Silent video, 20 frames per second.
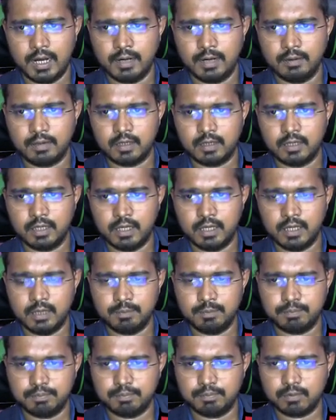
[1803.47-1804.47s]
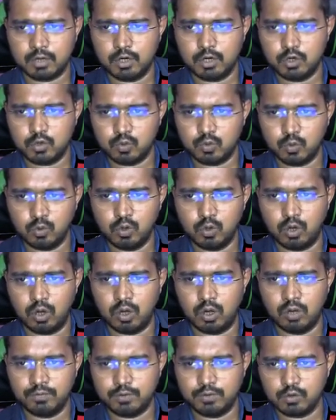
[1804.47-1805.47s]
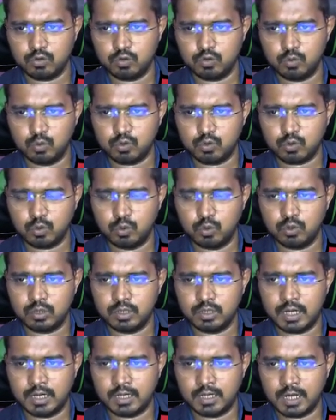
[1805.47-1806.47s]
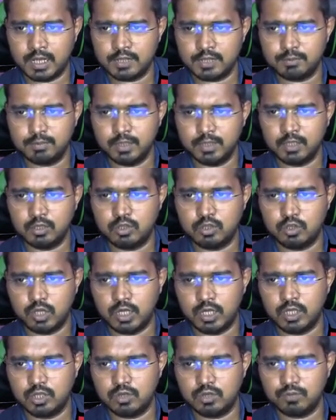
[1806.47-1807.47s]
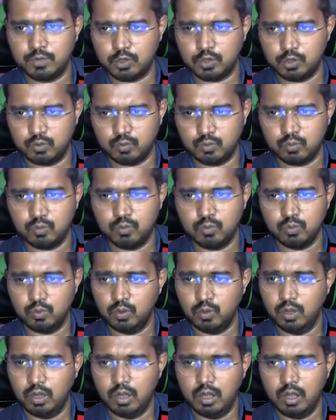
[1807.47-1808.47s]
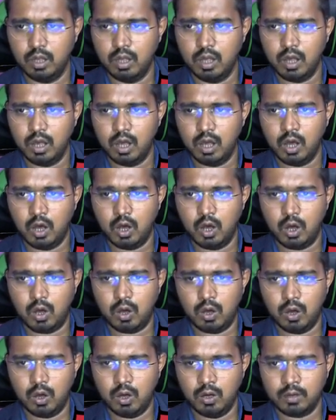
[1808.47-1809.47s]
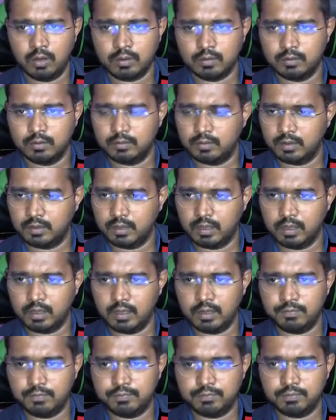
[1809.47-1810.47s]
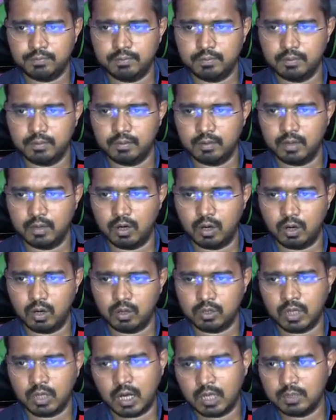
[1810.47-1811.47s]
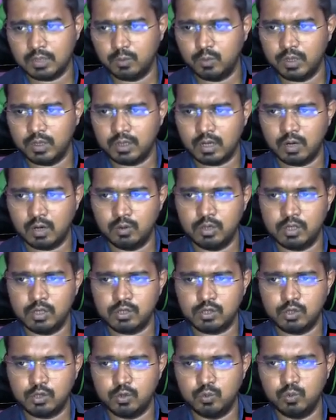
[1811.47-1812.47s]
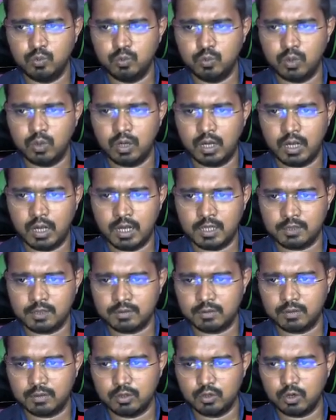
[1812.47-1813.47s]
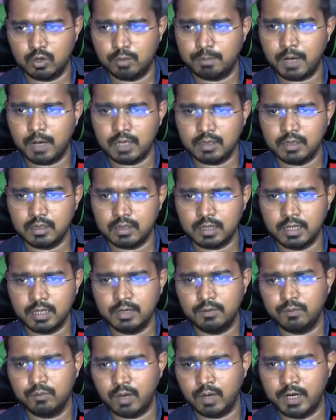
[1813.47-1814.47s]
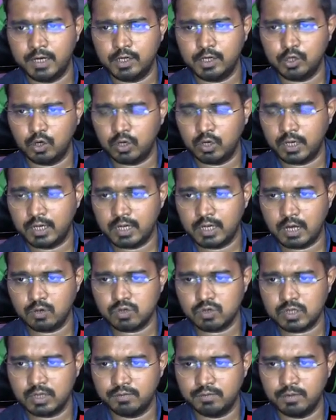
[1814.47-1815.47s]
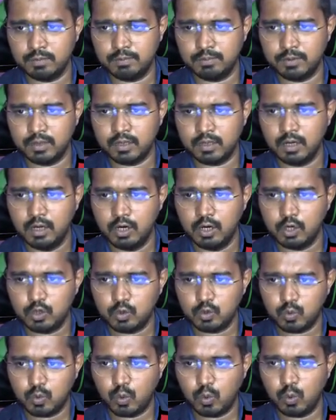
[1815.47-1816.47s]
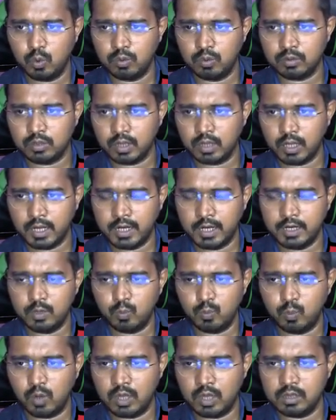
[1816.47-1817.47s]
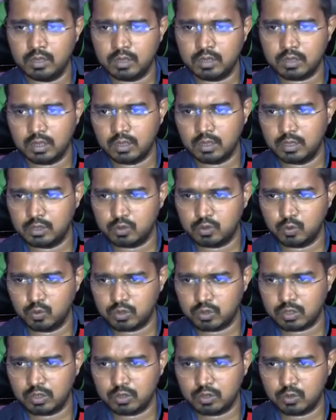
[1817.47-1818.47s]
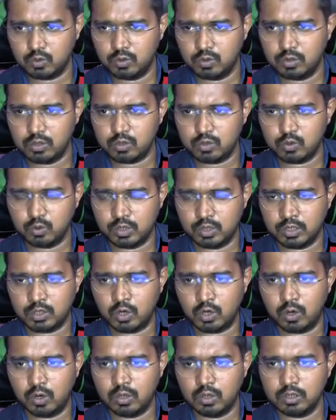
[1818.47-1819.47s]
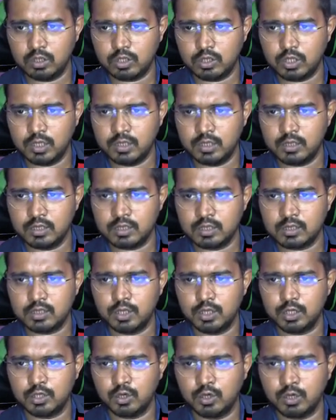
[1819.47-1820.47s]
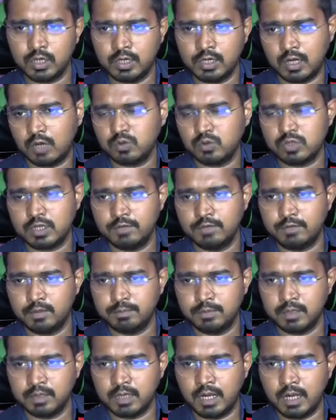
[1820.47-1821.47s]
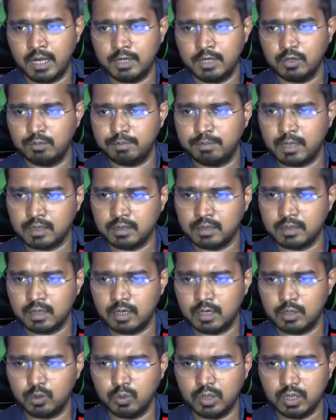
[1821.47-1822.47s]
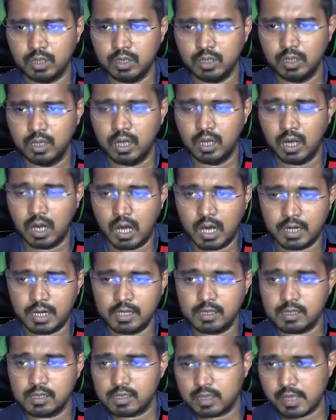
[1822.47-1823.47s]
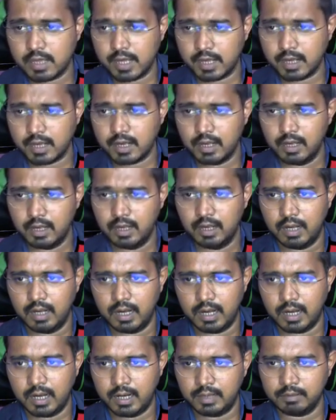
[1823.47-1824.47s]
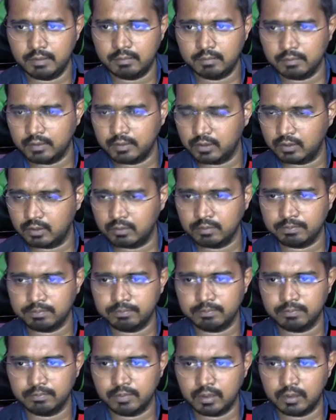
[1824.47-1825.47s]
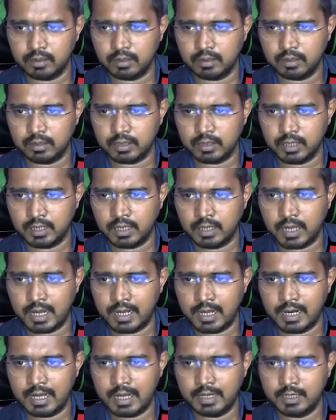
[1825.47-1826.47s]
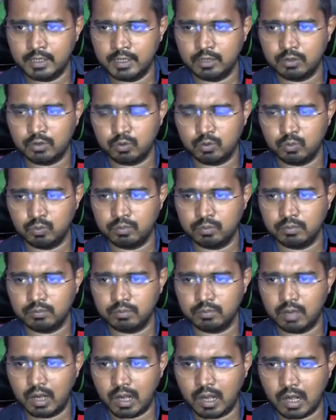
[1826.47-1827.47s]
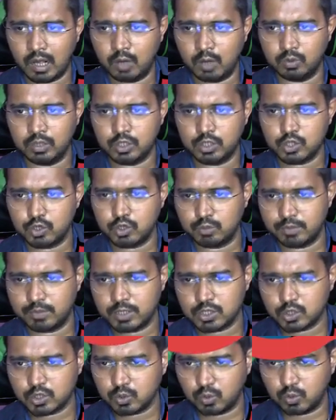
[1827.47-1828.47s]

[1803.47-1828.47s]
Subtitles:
and keep control of your source code that has been changed for you, or if or the other way around is you as your partner can invite your in-house developer to code in one single source control, so that all the changes that your in-house developer and your partner are doing are in sync, and they align to how they should be